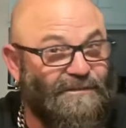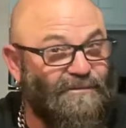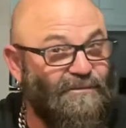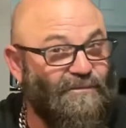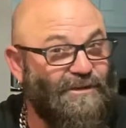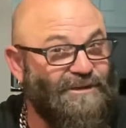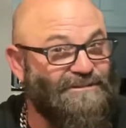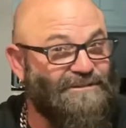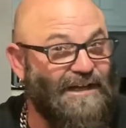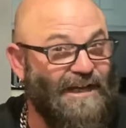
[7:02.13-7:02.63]

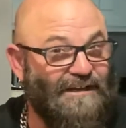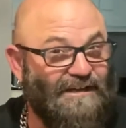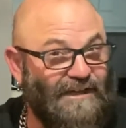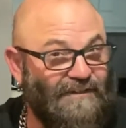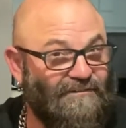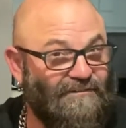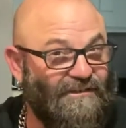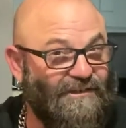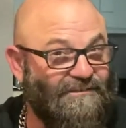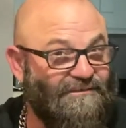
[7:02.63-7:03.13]
which I
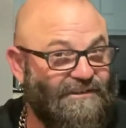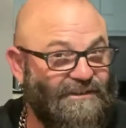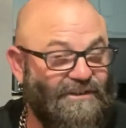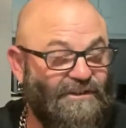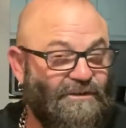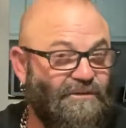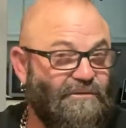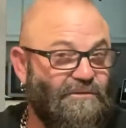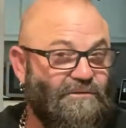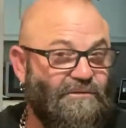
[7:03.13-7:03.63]
never even
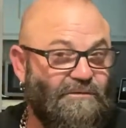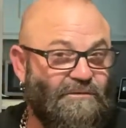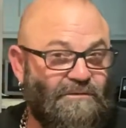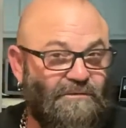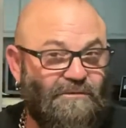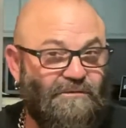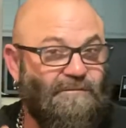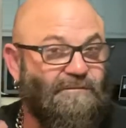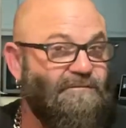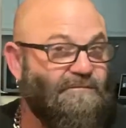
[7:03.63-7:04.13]
knew
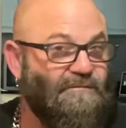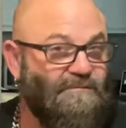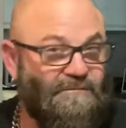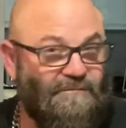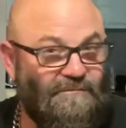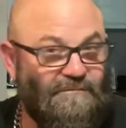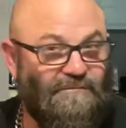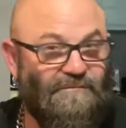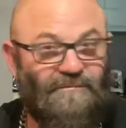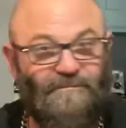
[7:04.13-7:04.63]

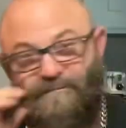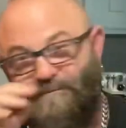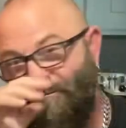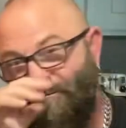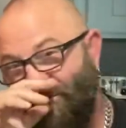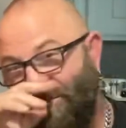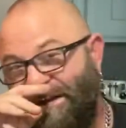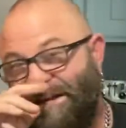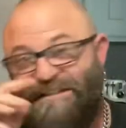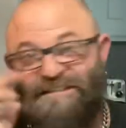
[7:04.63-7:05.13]

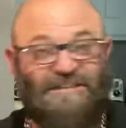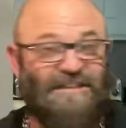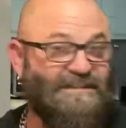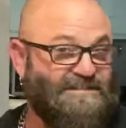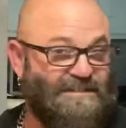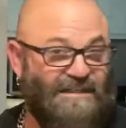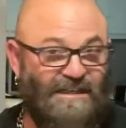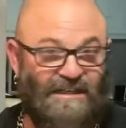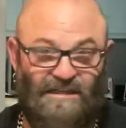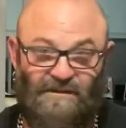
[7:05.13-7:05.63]

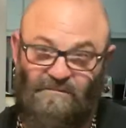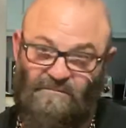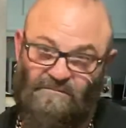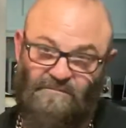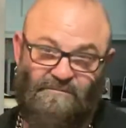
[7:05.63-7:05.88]
existed.